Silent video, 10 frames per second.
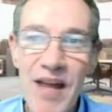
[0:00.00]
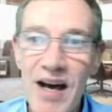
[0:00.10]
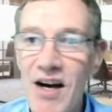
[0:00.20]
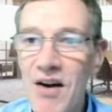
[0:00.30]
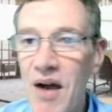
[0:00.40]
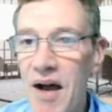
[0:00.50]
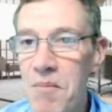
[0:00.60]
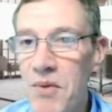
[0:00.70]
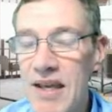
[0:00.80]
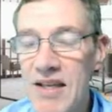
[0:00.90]
Now,
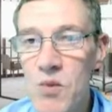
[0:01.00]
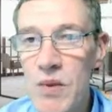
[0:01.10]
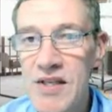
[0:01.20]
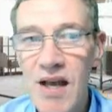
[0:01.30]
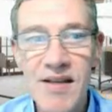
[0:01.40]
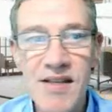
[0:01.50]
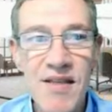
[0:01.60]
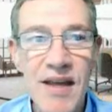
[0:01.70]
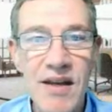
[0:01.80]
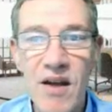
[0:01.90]
yes, I see
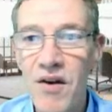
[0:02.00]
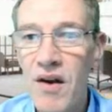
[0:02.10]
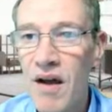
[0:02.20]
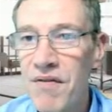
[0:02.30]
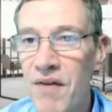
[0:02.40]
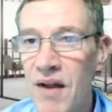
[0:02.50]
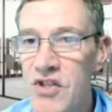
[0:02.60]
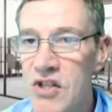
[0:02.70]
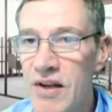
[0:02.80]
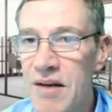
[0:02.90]
that if I
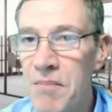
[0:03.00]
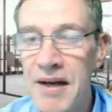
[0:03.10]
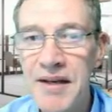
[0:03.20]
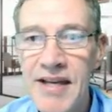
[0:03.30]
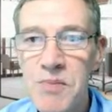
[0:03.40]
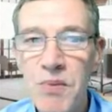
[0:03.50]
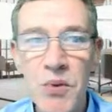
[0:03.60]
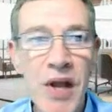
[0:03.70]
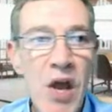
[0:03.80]
just look at my dashboard,